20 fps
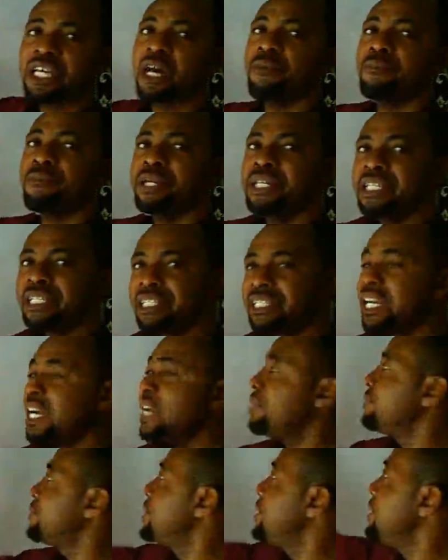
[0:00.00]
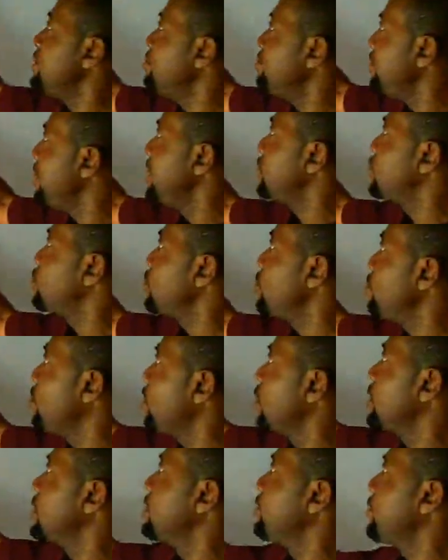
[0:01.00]
how many times the base will
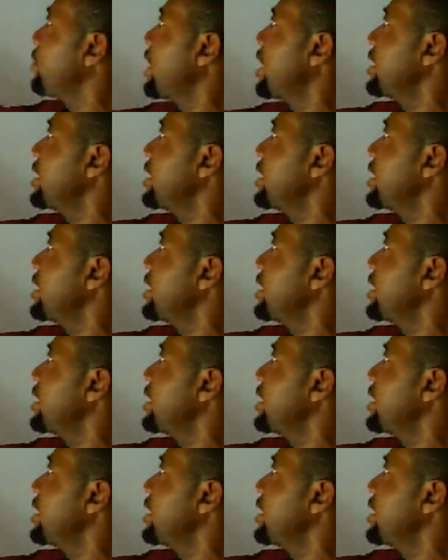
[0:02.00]
multiply